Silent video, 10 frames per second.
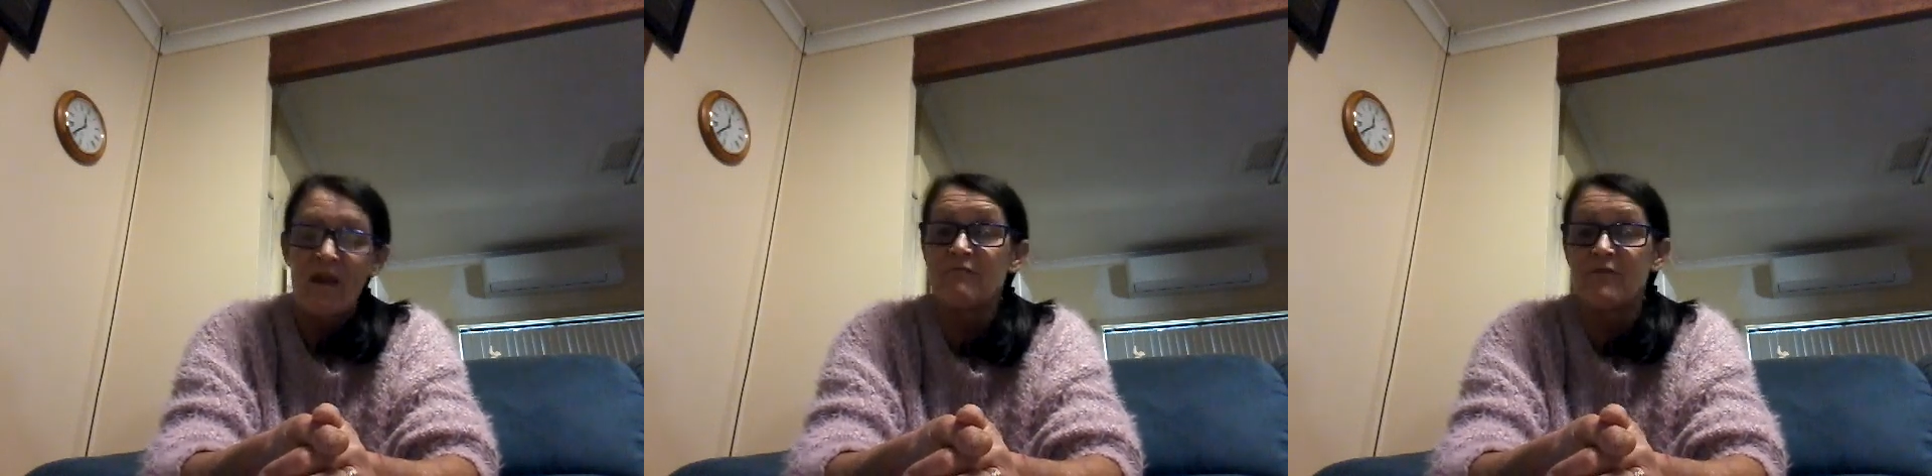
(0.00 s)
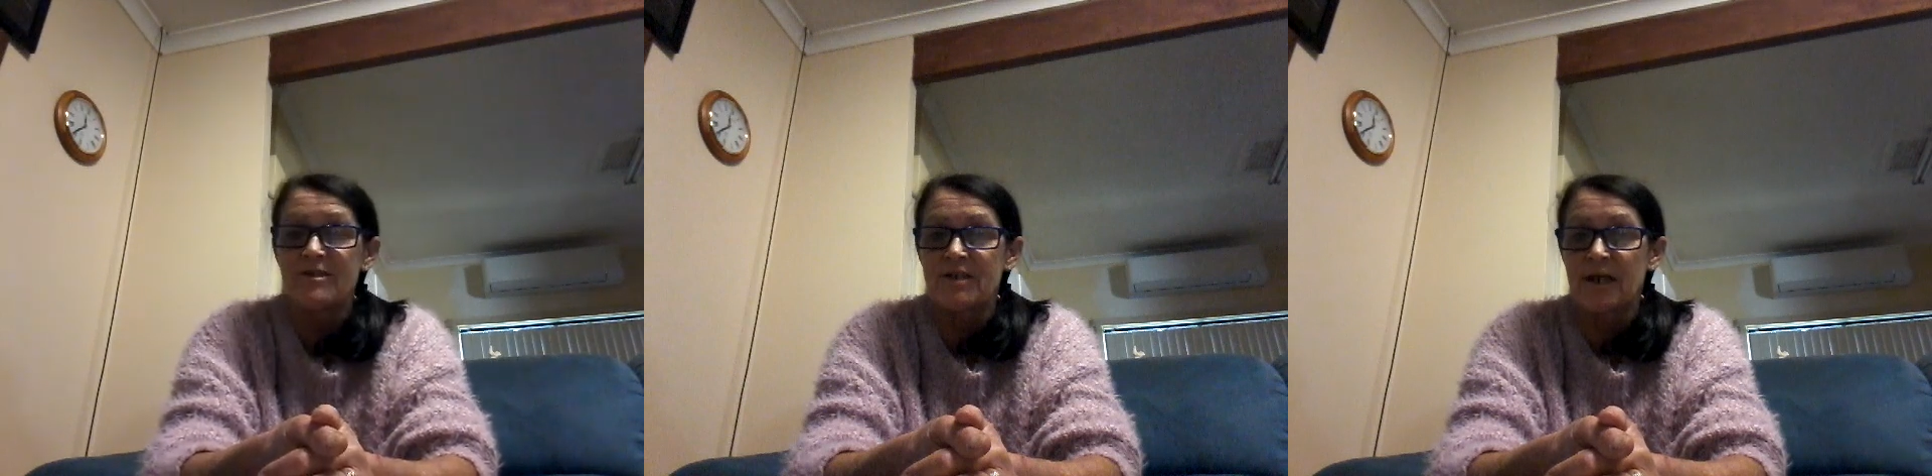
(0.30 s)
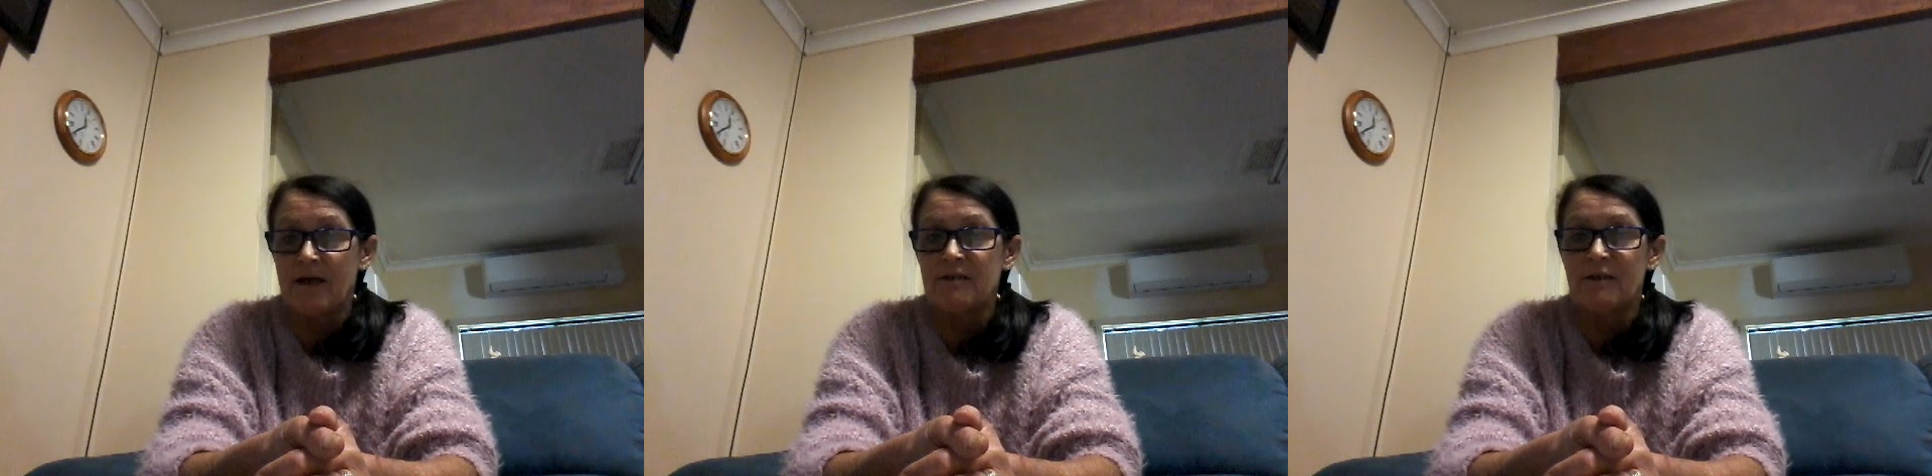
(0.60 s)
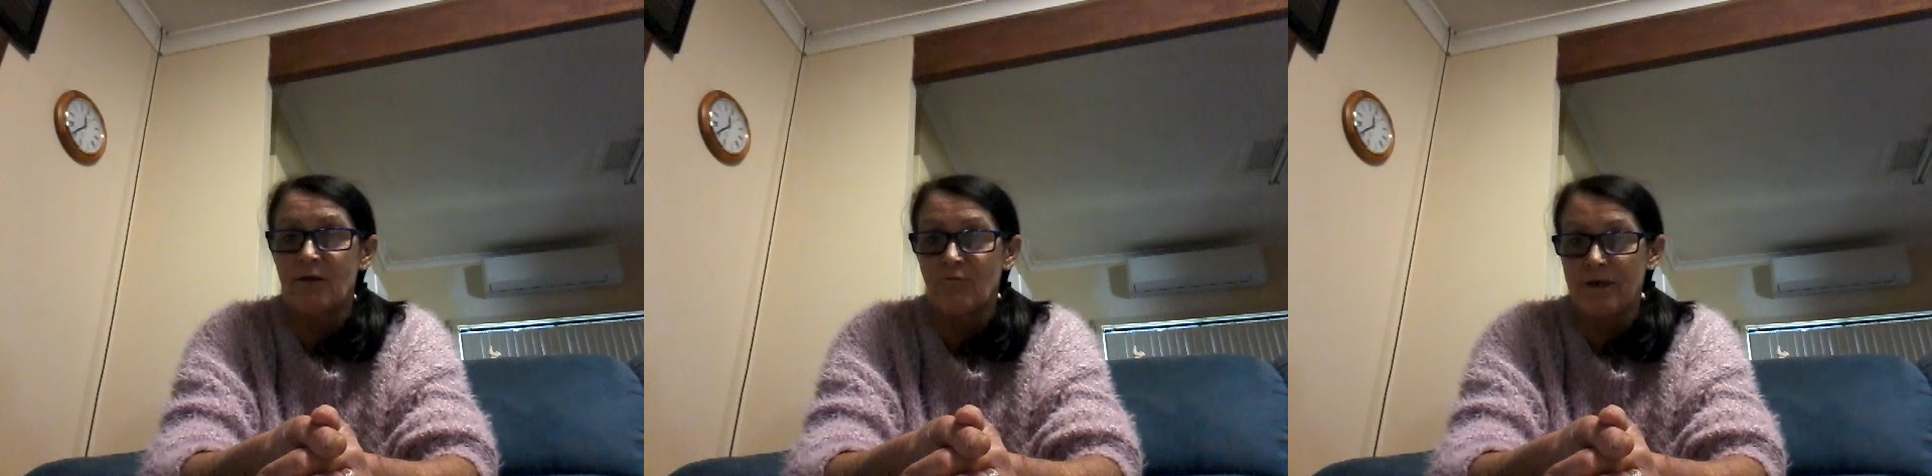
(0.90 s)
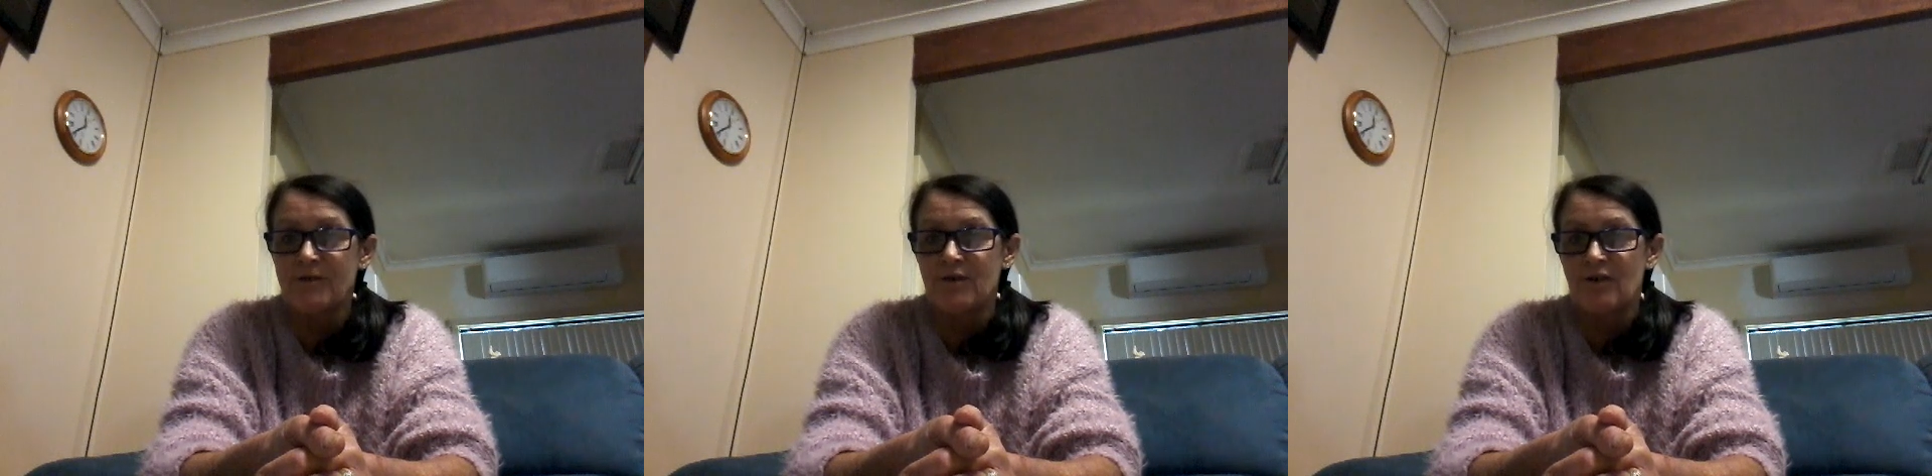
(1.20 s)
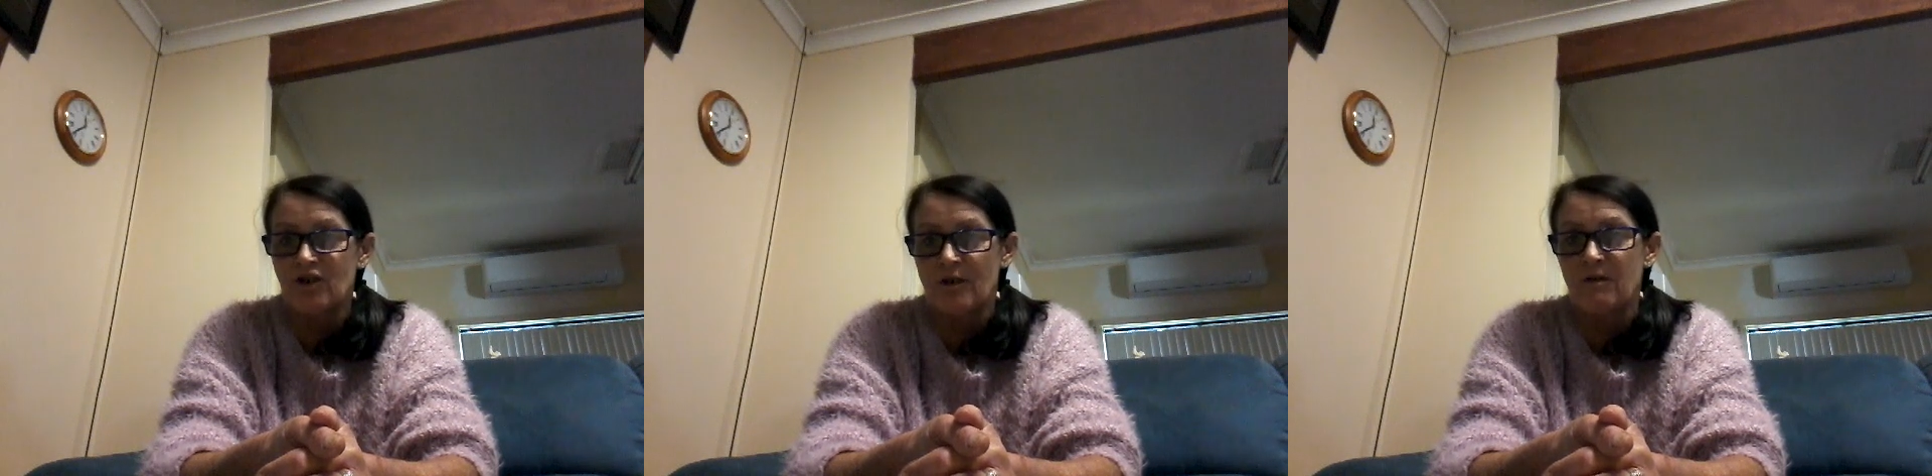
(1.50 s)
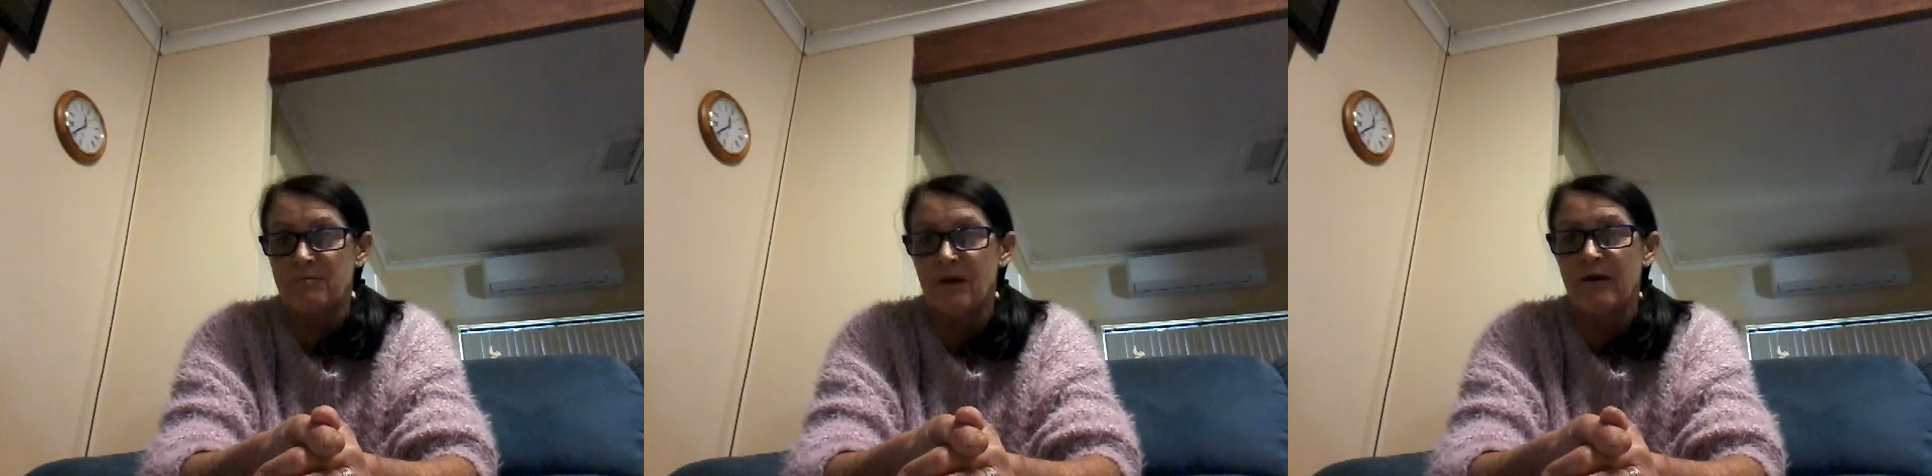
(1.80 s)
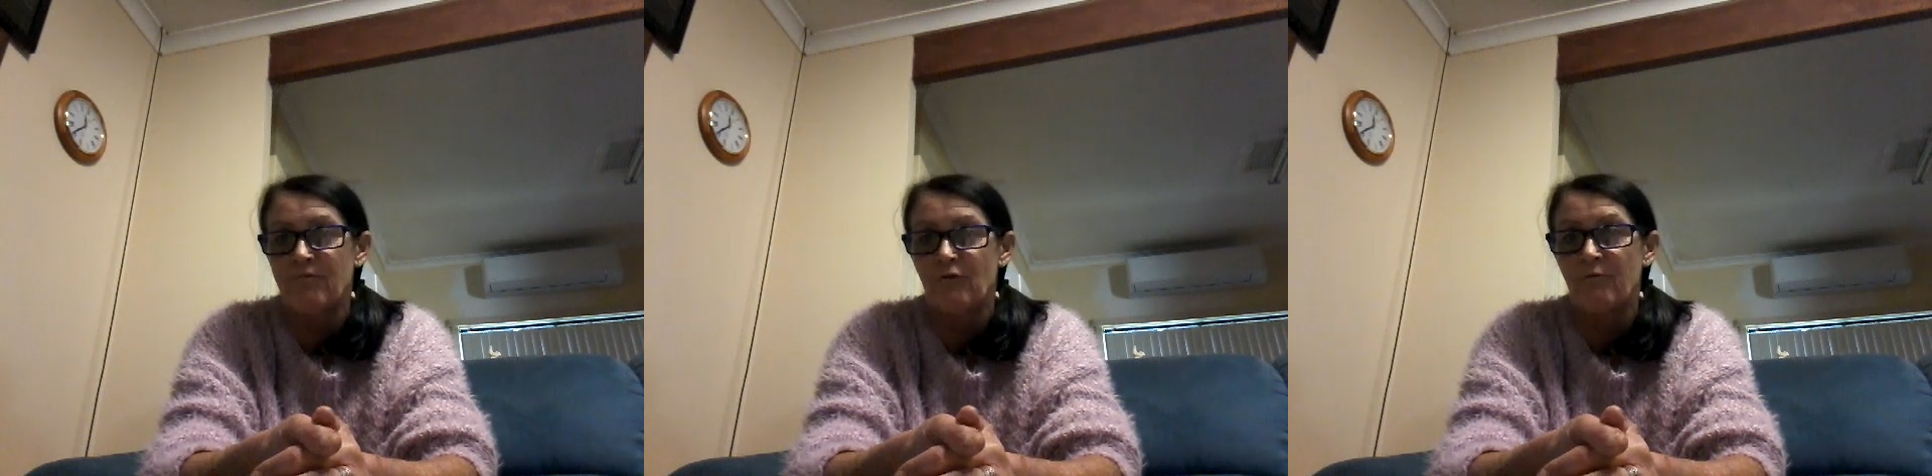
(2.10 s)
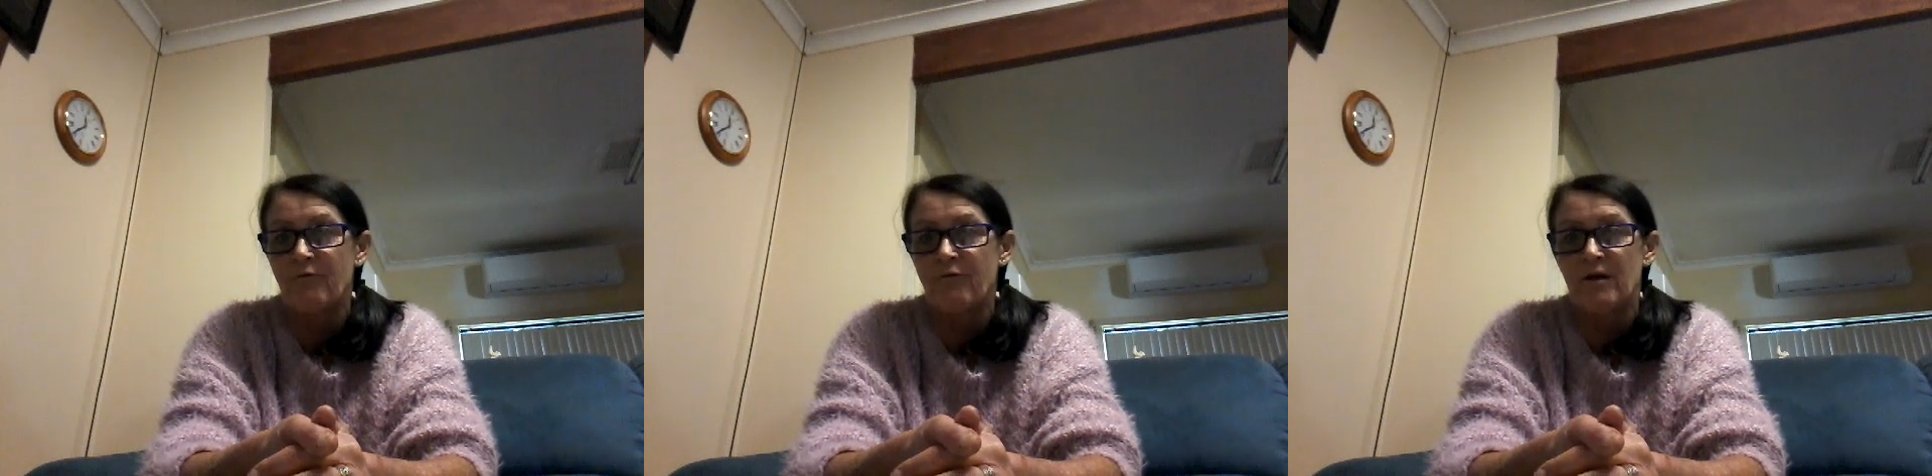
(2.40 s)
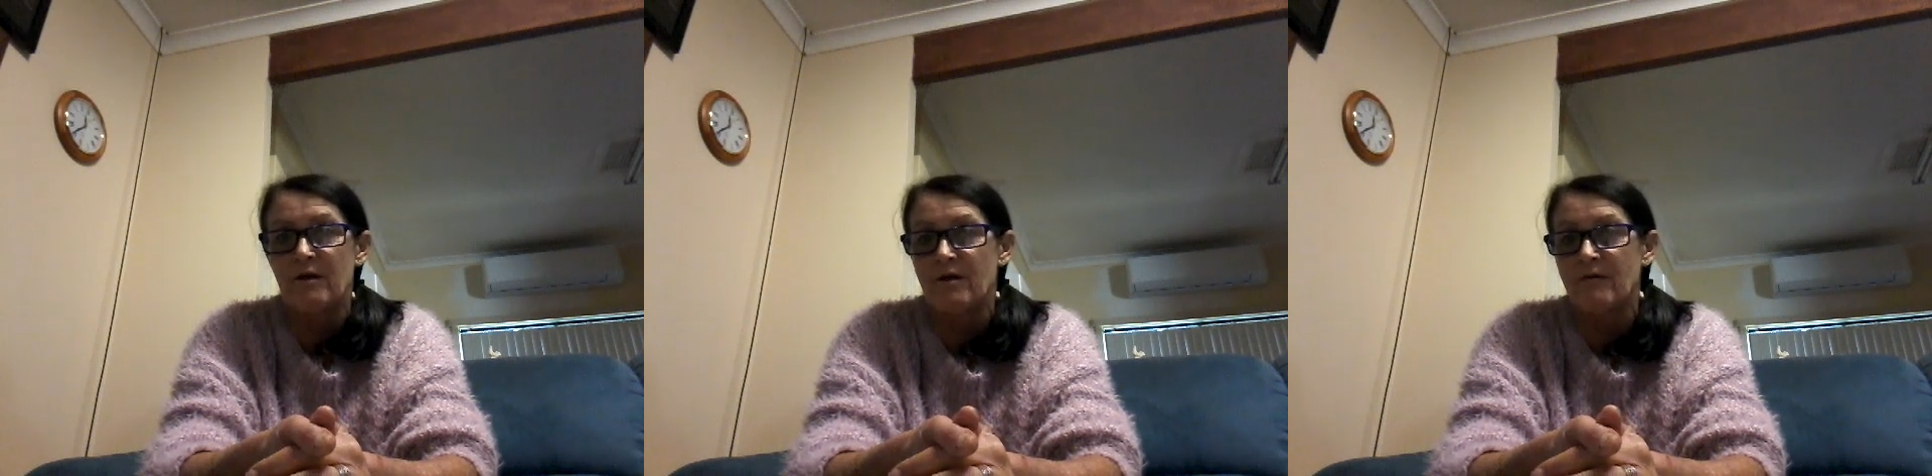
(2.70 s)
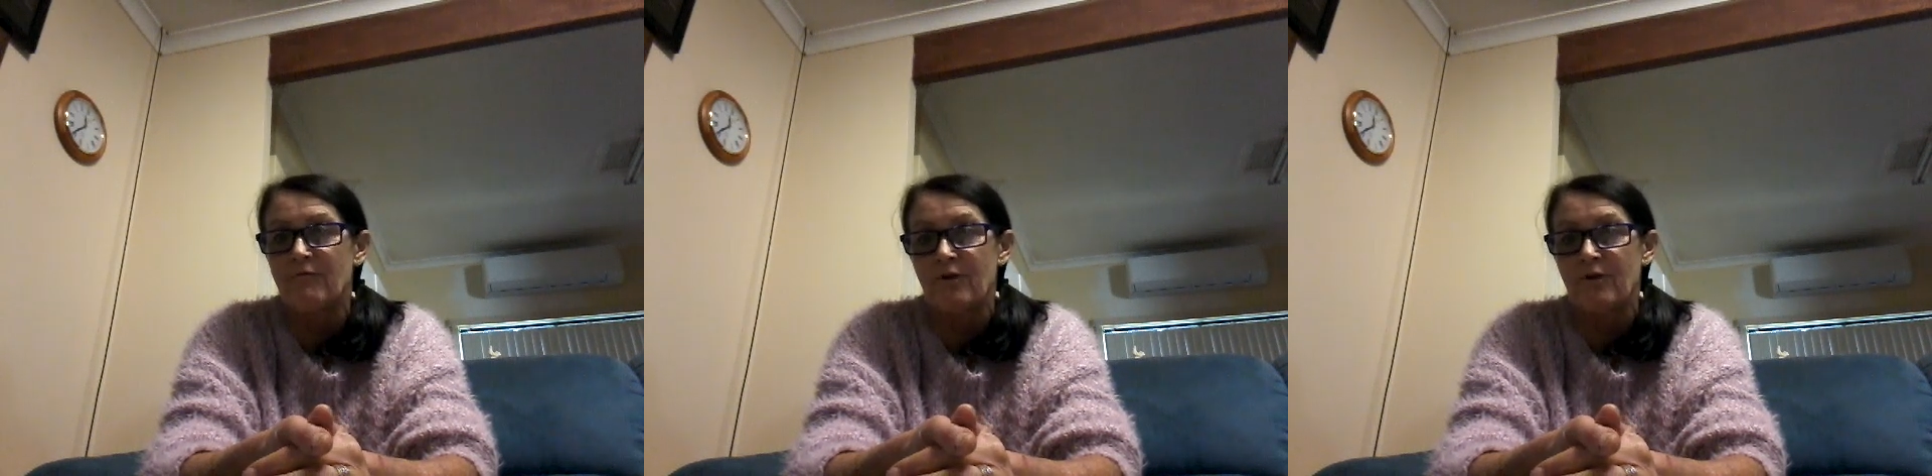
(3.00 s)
investigating and researching this platform for